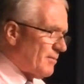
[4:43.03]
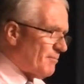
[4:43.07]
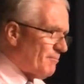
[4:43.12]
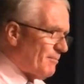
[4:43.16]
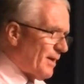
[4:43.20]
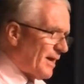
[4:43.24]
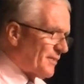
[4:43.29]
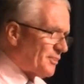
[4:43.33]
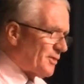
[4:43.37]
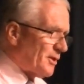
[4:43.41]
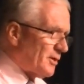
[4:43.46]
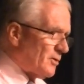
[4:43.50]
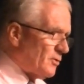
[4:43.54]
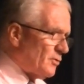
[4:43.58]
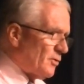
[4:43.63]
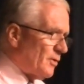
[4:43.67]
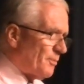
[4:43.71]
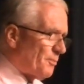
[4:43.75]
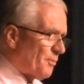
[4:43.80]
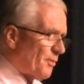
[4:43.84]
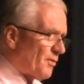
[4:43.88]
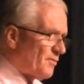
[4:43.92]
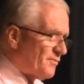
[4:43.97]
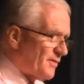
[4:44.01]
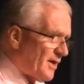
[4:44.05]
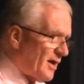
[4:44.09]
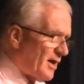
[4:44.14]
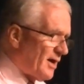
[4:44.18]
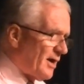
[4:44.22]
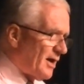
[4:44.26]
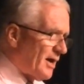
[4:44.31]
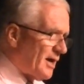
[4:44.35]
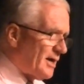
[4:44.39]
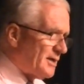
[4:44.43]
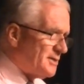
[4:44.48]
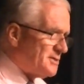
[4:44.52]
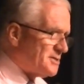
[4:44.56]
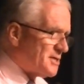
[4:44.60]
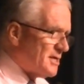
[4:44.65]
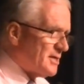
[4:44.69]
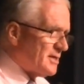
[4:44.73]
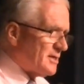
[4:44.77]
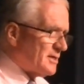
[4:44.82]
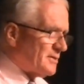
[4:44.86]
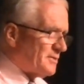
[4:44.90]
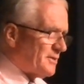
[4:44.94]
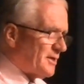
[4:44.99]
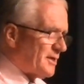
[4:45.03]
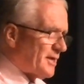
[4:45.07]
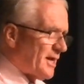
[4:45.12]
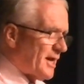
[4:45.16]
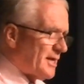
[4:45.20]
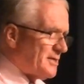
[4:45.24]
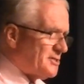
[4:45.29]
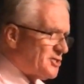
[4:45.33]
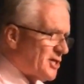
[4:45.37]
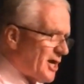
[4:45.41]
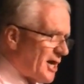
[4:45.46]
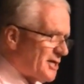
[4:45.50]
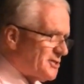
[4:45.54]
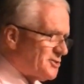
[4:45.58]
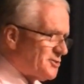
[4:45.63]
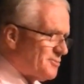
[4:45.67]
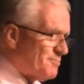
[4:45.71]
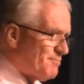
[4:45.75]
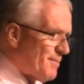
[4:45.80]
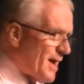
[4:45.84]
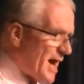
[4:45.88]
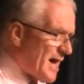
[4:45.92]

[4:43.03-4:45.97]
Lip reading: But the law provides that a judge